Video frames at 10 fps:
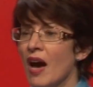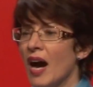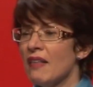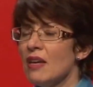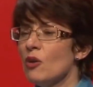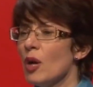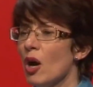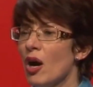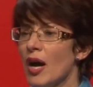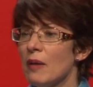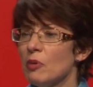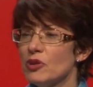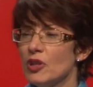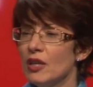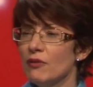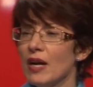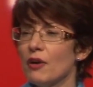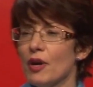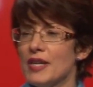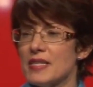I think we are able to live our
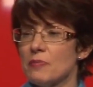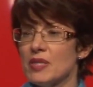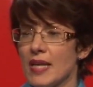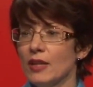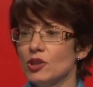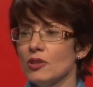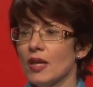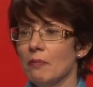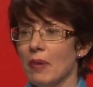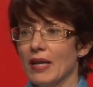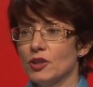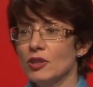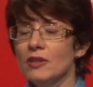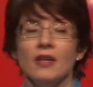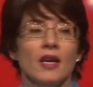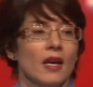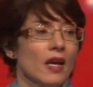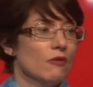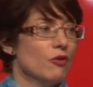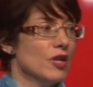greatest potential and passion
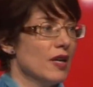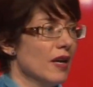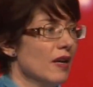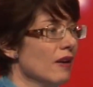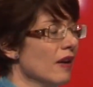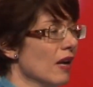every day,